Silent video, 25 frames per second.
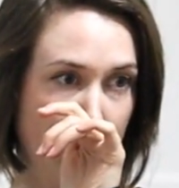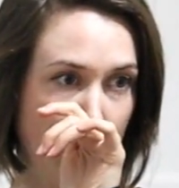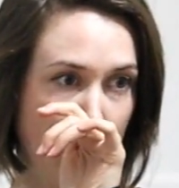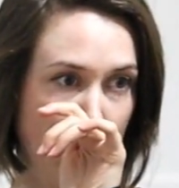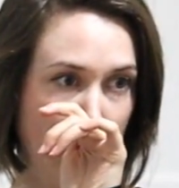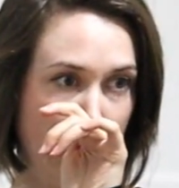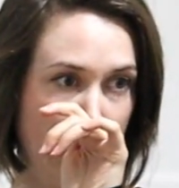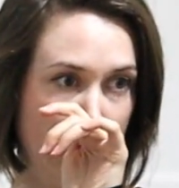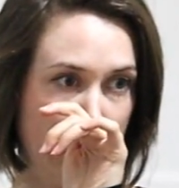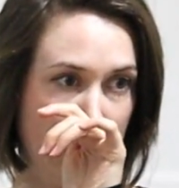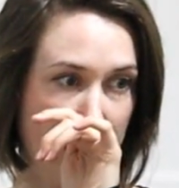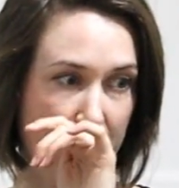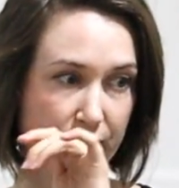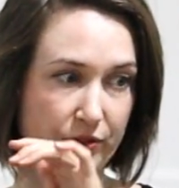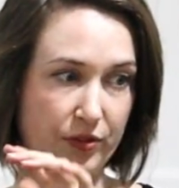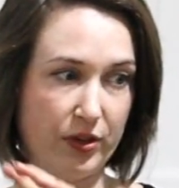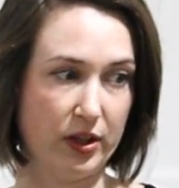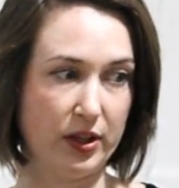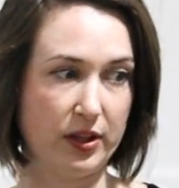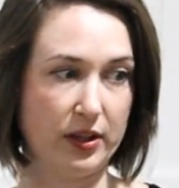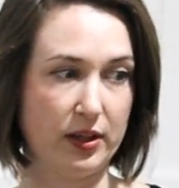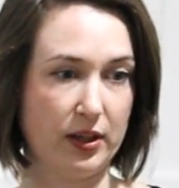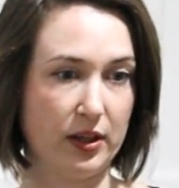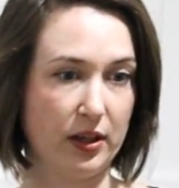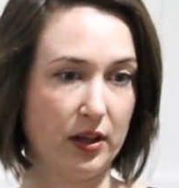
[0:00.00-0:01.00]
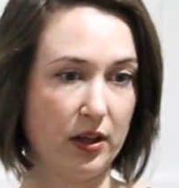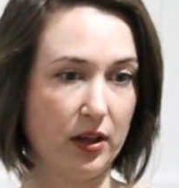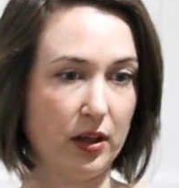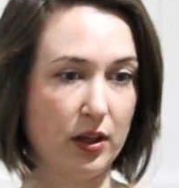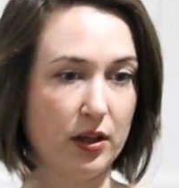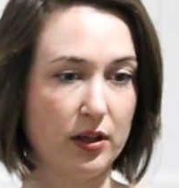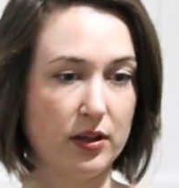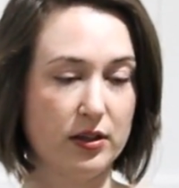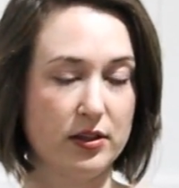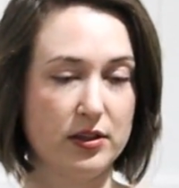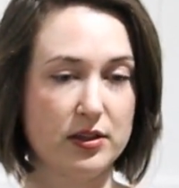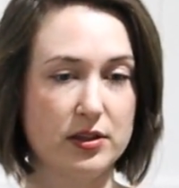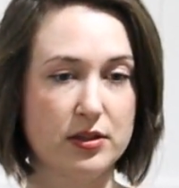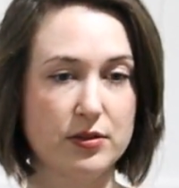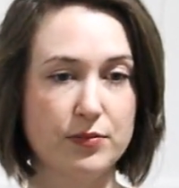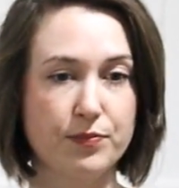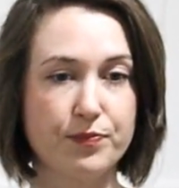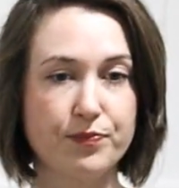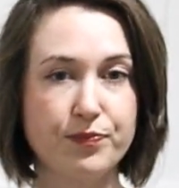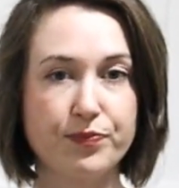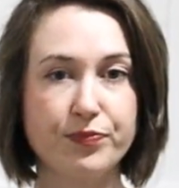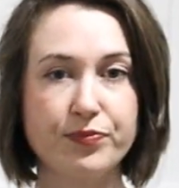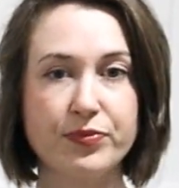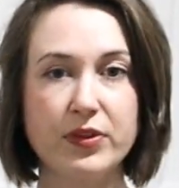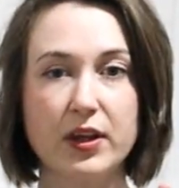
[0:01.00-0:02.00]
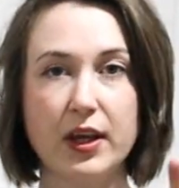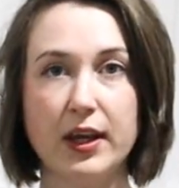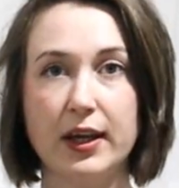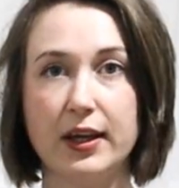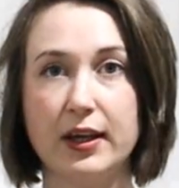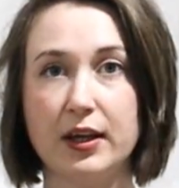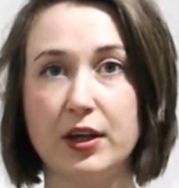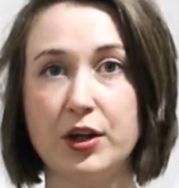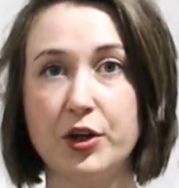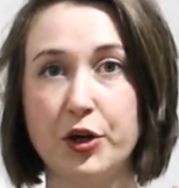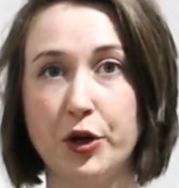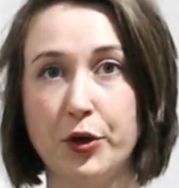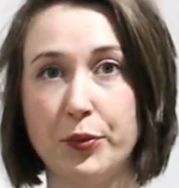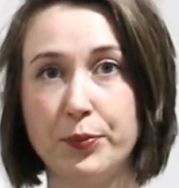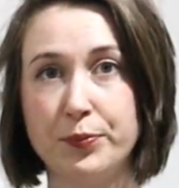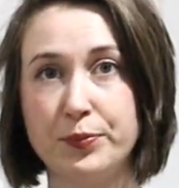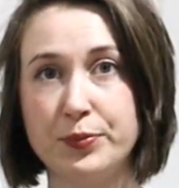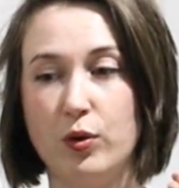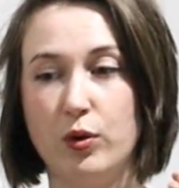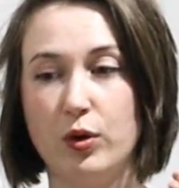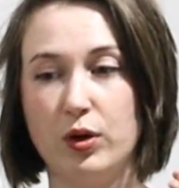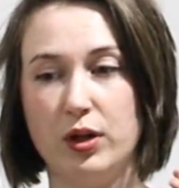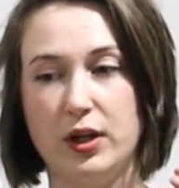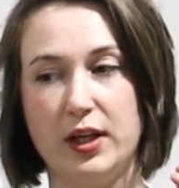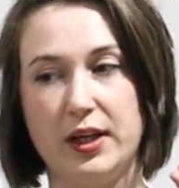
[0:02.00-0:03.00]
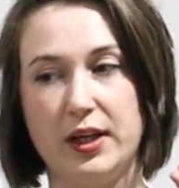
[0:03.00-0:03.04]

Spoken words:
where everything is in cup or